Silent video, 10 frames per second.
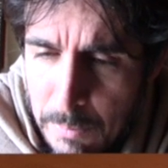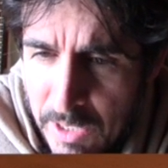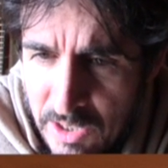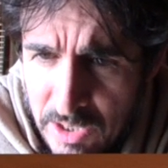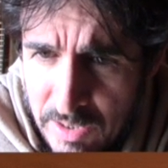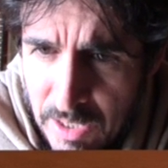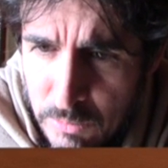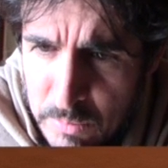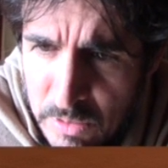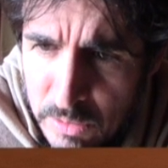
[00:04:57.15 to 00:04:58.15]
But it's just that
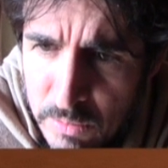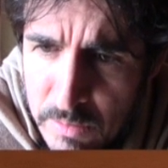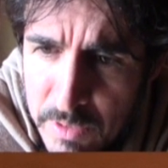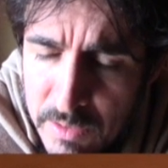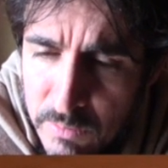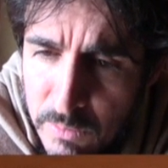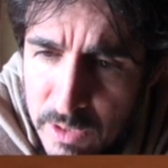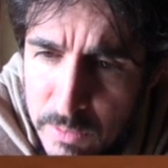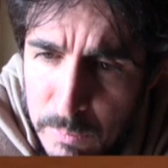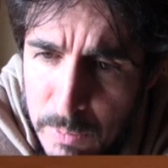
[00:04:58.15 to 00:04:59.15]
Rupa Goswami
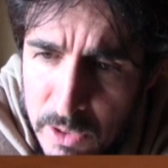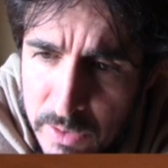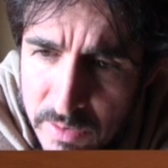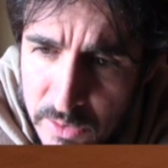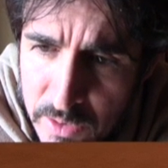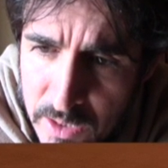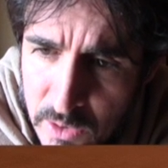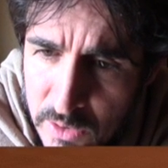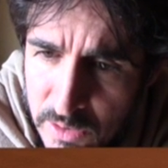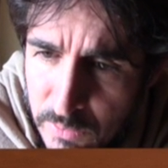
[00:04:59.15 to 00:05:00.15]
is a poet, so he
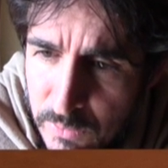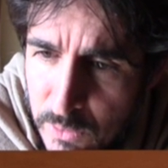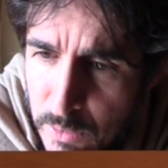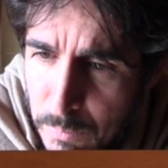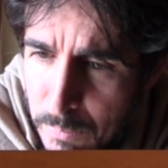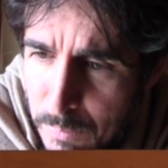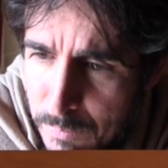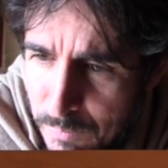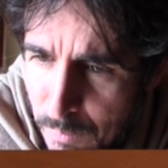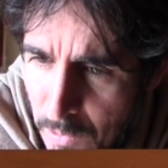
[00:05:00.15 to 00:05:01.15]
calls the 4
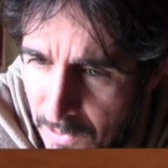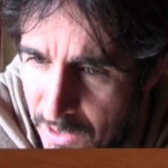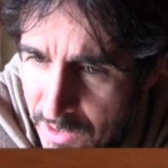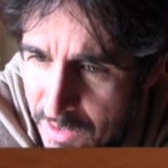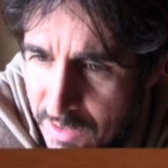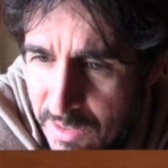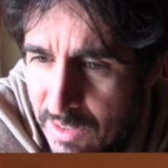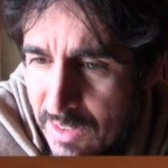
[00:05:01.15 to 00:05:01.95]
parts,